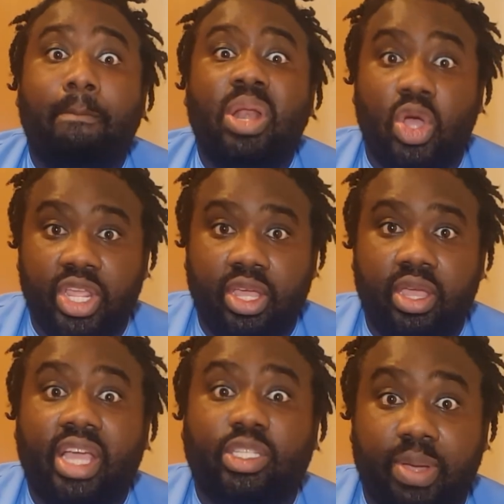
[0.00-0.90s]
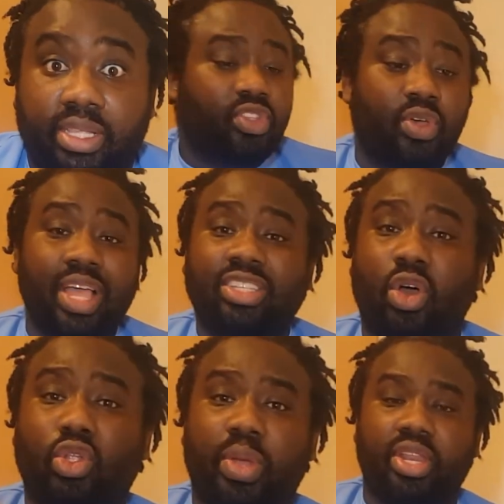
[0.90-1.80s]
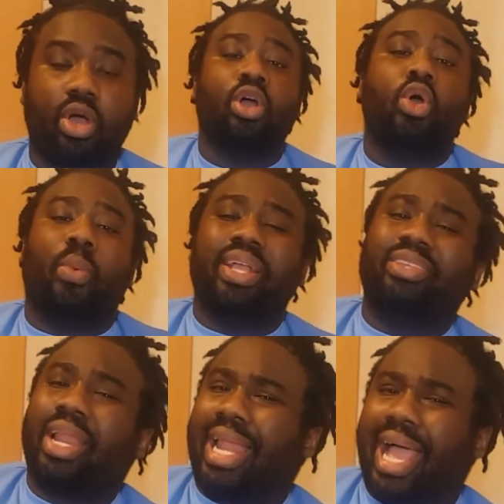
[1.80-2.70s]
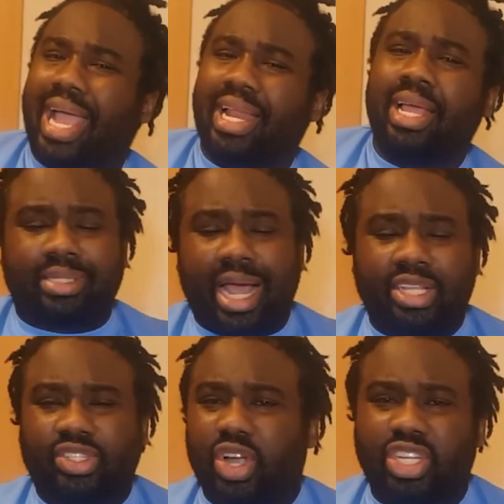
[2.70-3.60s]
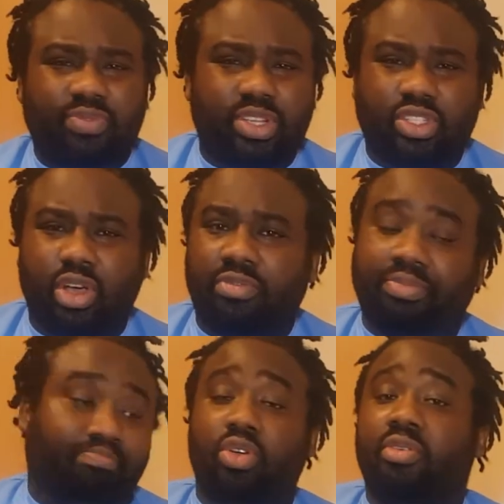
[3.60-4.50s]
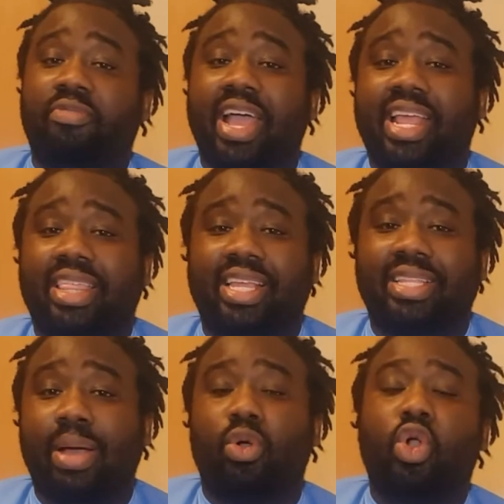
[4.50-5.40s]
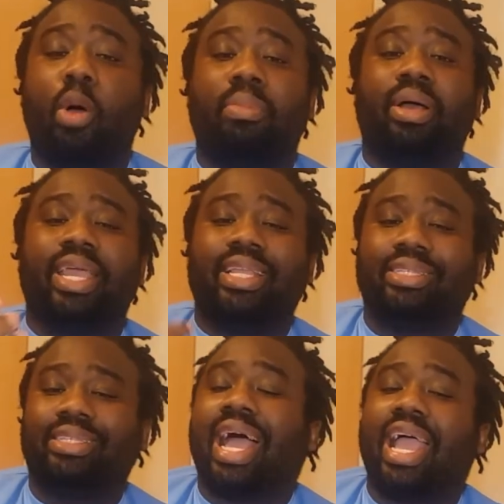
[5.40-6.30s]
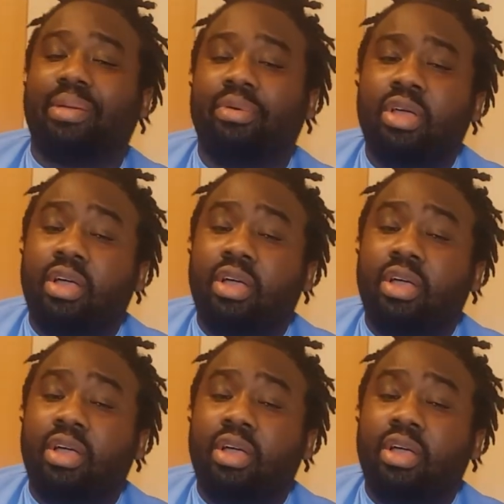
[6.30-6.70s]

bloody expensive. So that's out the window. Went online, started searching for stuff, couldn't find anything that would come in time